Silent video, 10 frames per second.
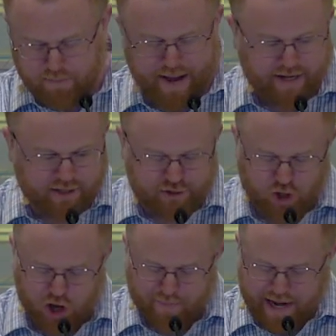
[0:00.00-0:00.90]
back to
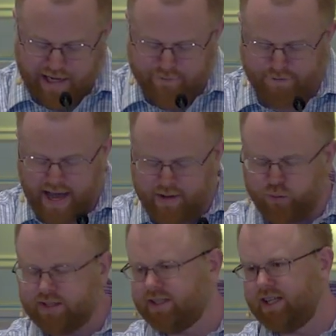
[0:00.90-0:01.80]
Psalm 85,
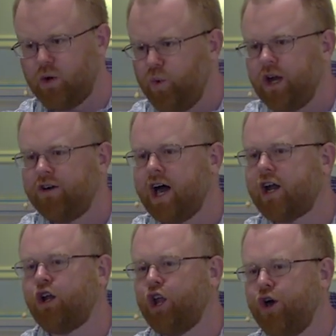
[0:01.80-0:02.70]
we see that we are not
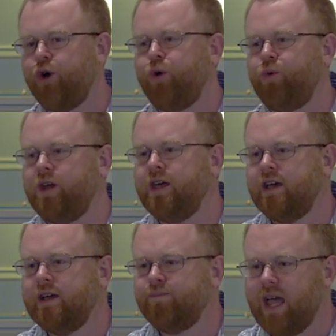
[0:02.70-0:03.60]
alone
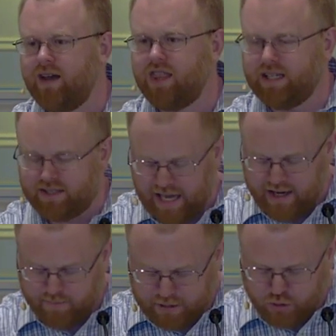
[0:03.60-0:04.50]
in this
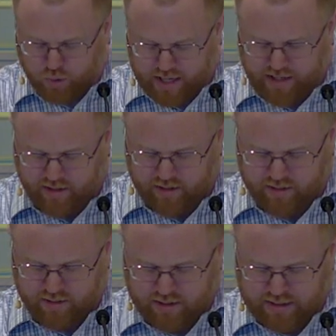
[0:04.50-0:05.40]
in between.
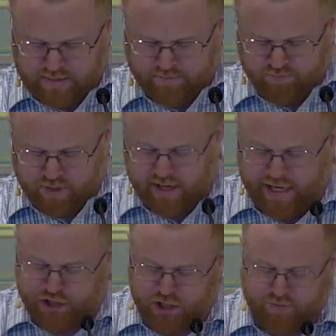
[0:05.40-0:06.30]
The
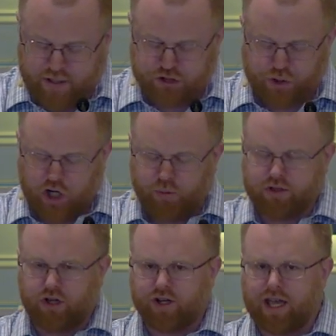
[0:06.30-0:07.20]
nation of Israel
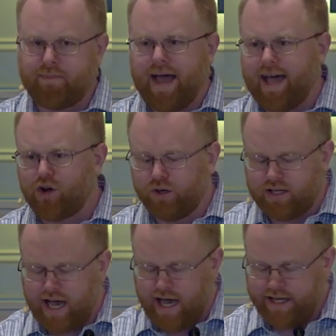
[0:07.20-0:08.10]
was looking back on
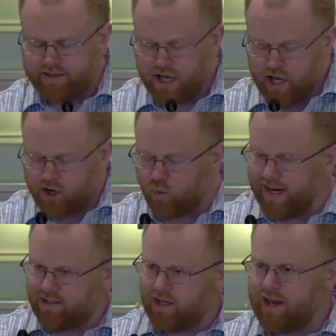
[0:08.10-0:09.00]
God's
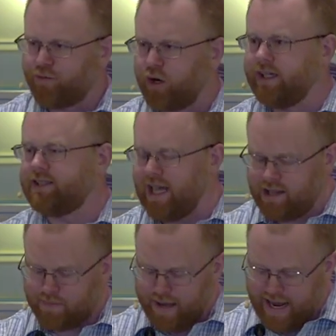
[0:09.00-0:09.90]
great deliverance in
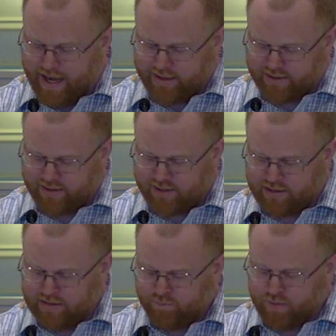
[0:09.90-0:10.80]
the past
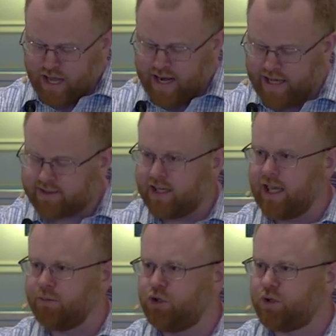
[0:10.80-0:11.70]
and asking
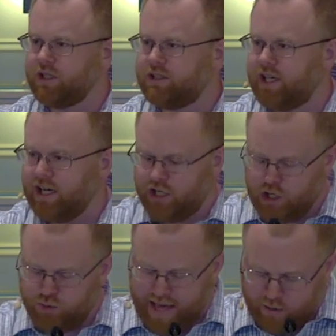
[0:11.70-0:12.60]
him to
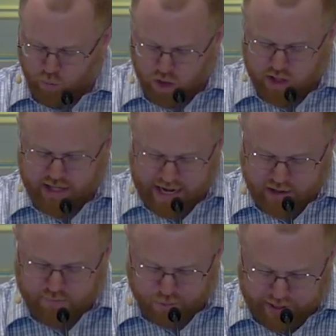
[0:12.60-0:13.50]
continue that work in
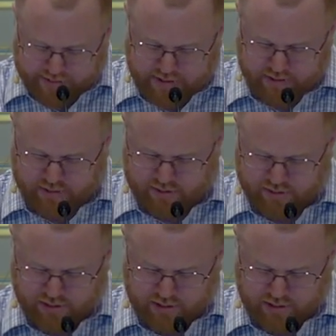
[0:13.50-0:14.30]
the present.